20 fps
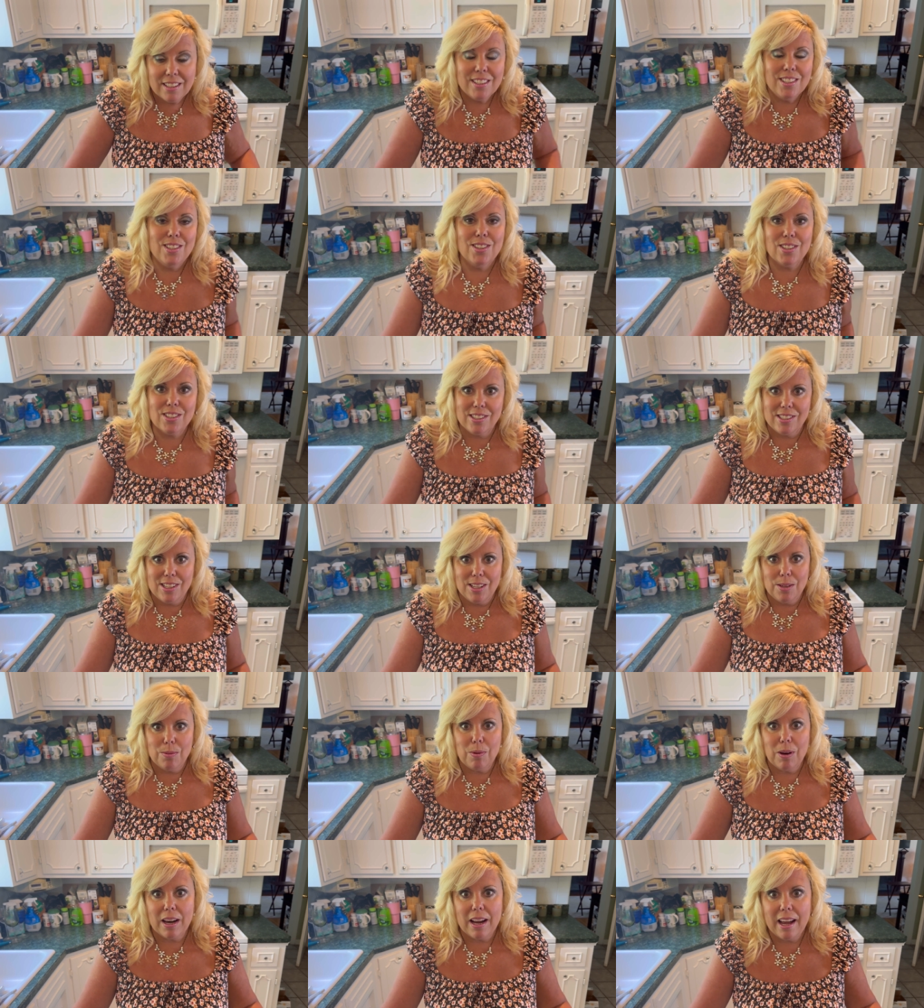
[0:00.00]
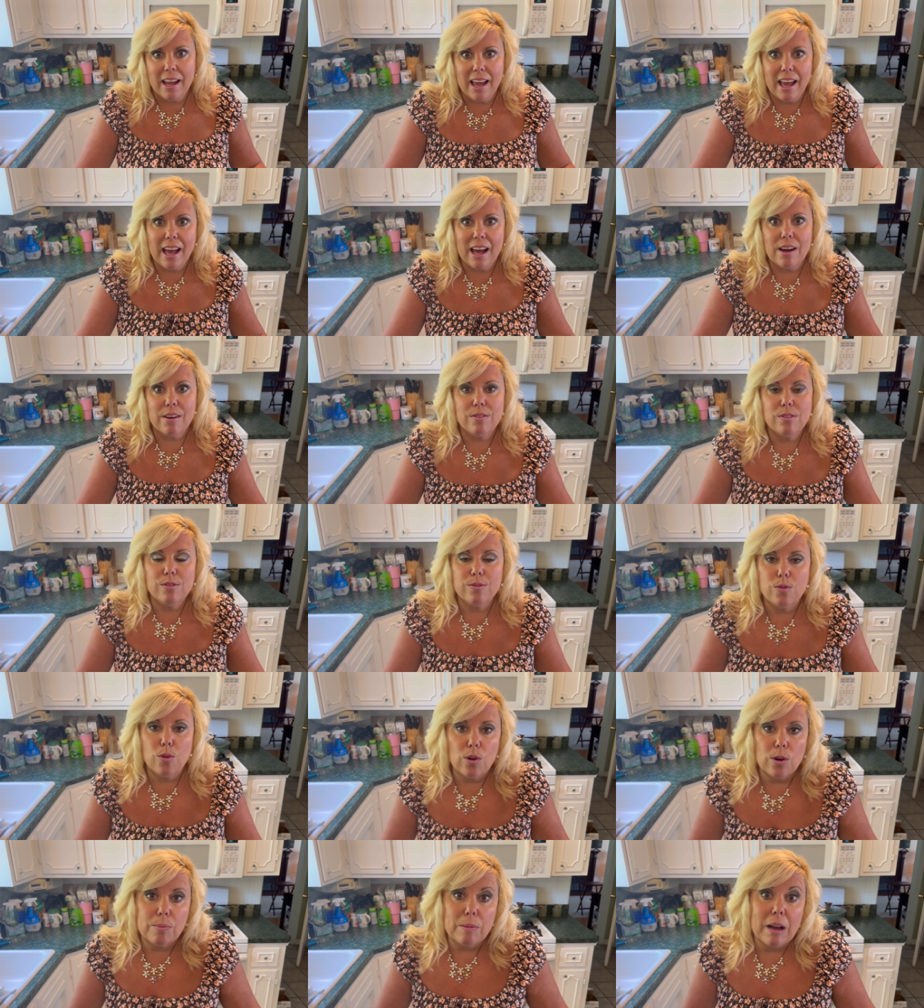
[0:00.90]
You'll see what I have
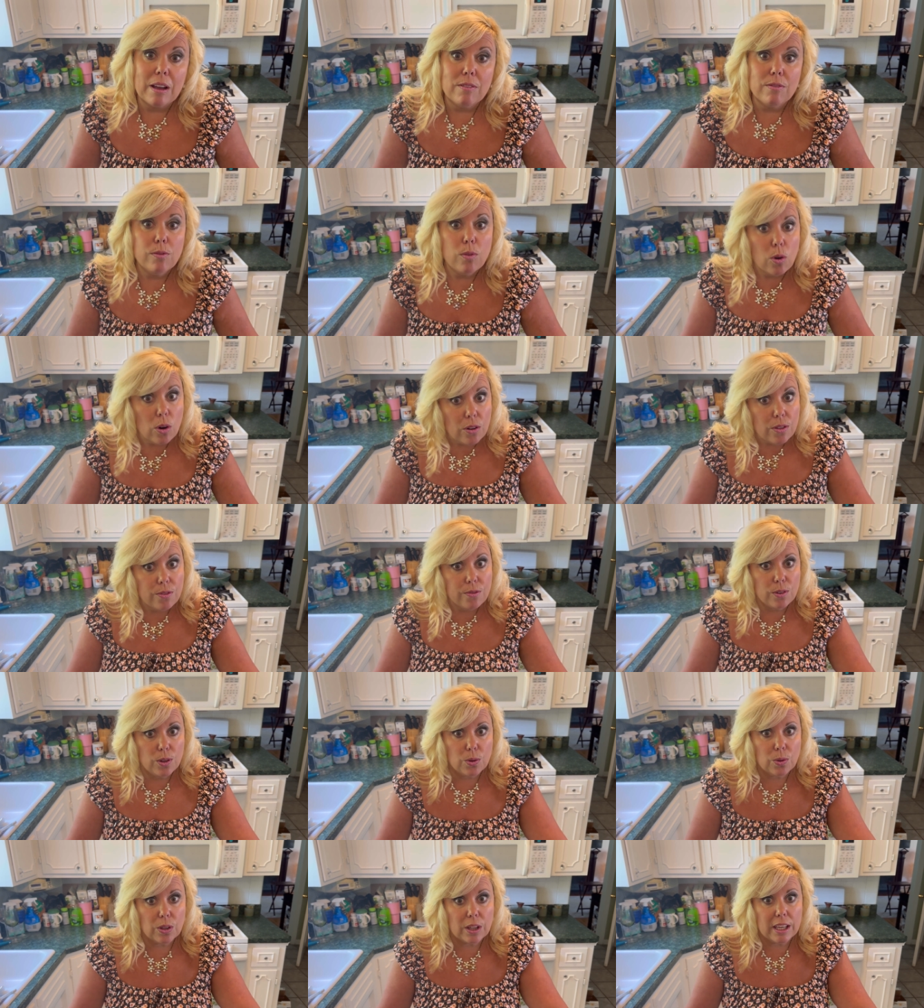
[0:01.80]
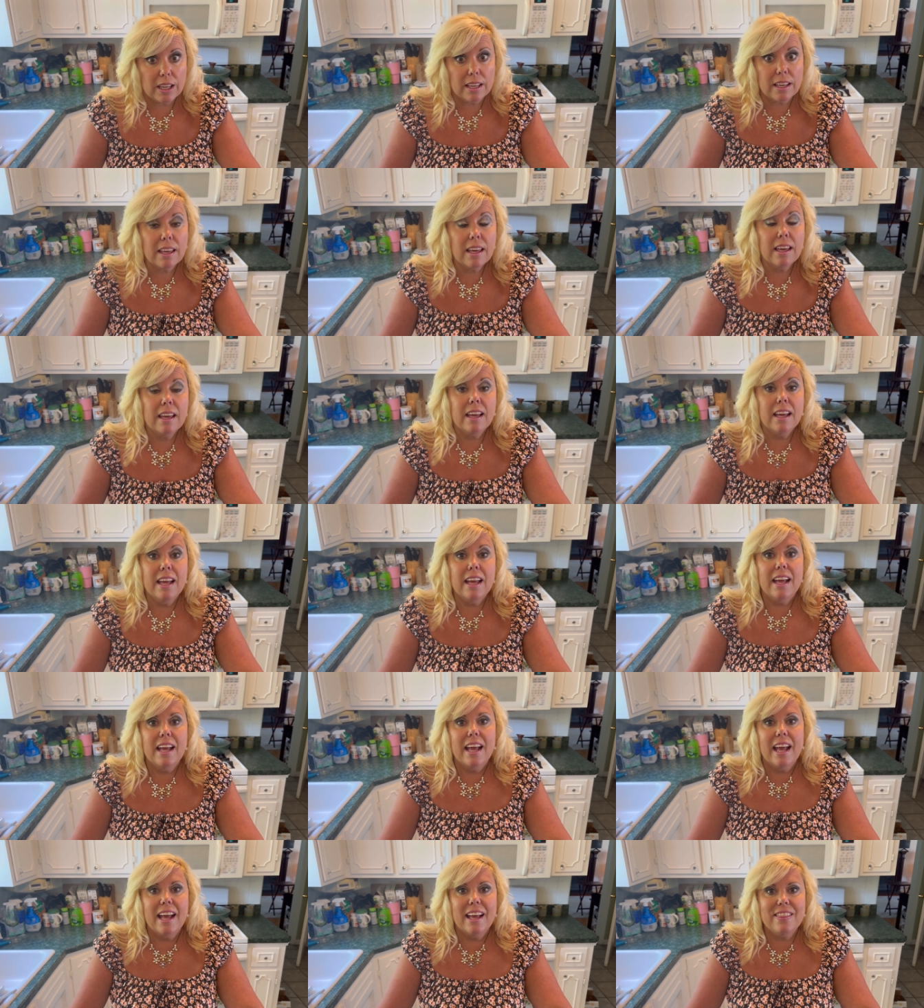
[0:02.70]
for my fourth fueling,
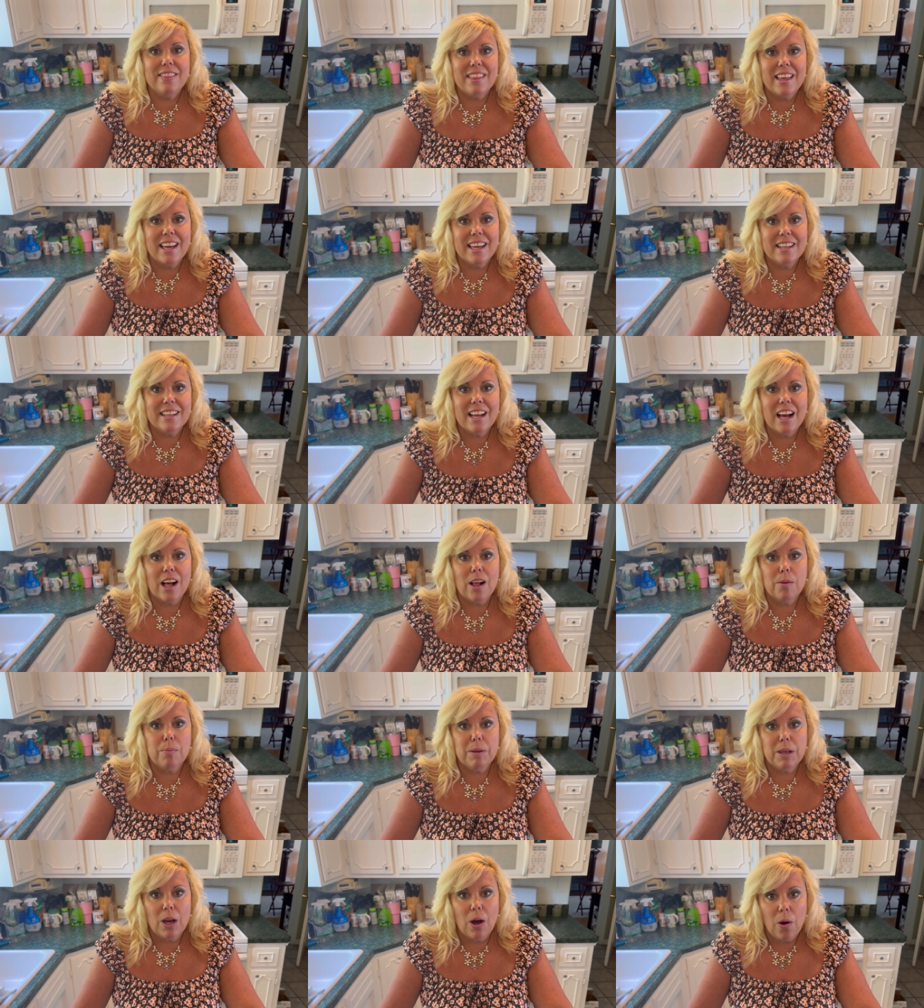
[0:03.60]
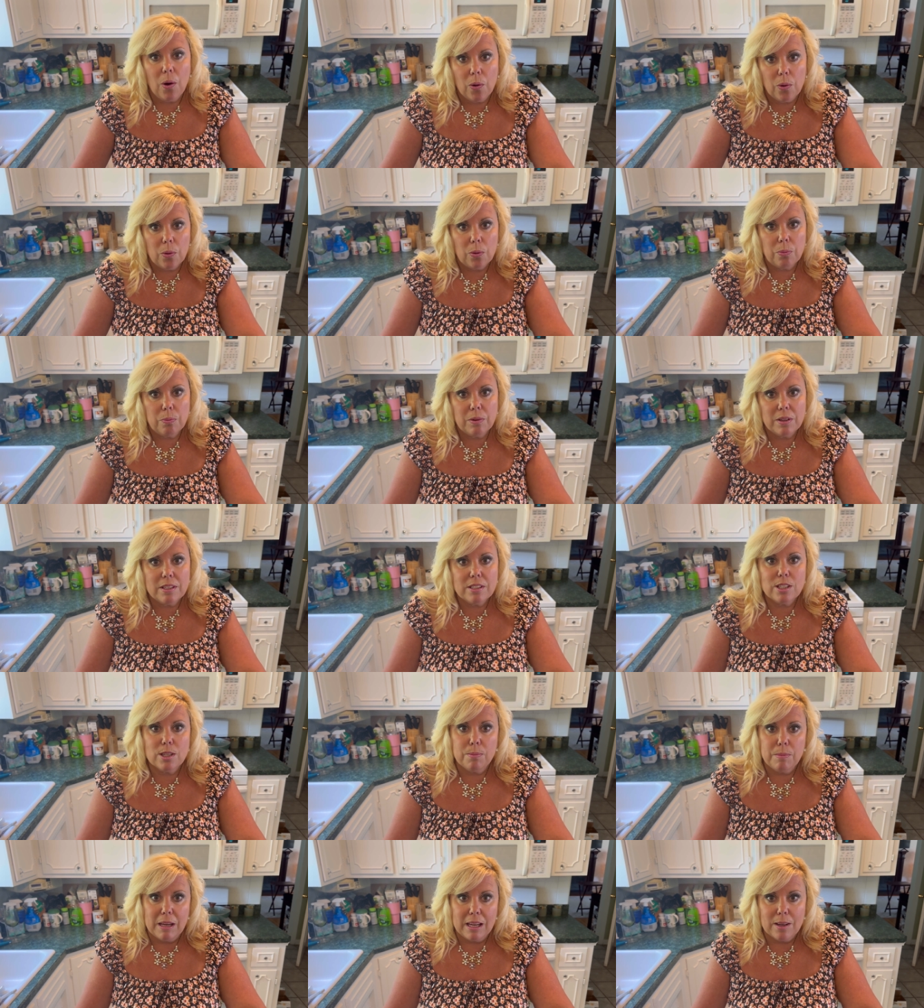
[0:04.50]
and then I'll be home
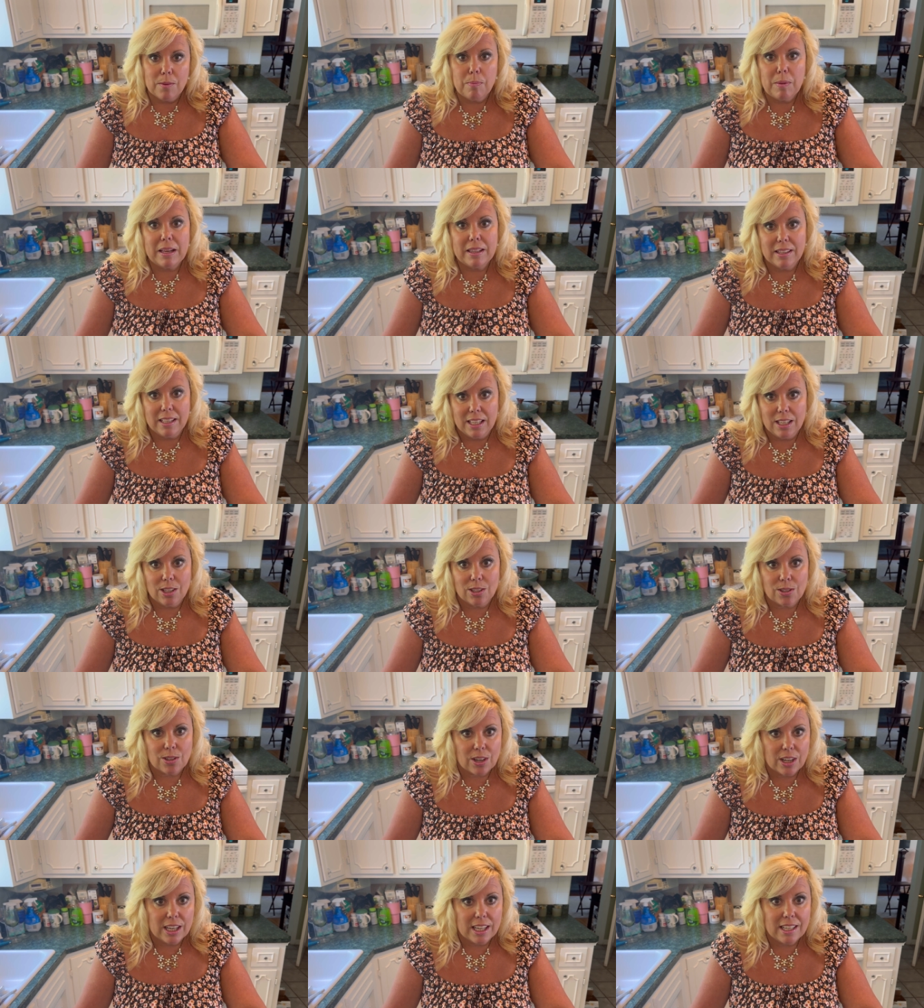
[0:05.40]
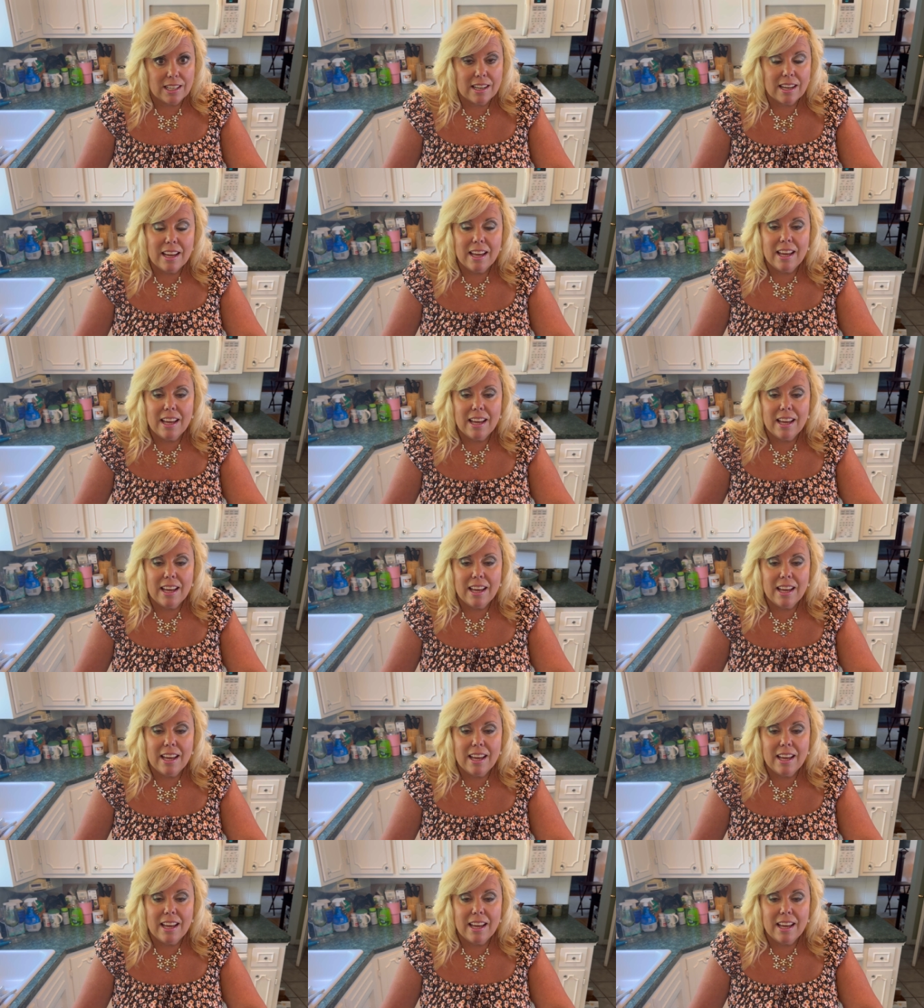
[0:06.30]
to make my lean and green.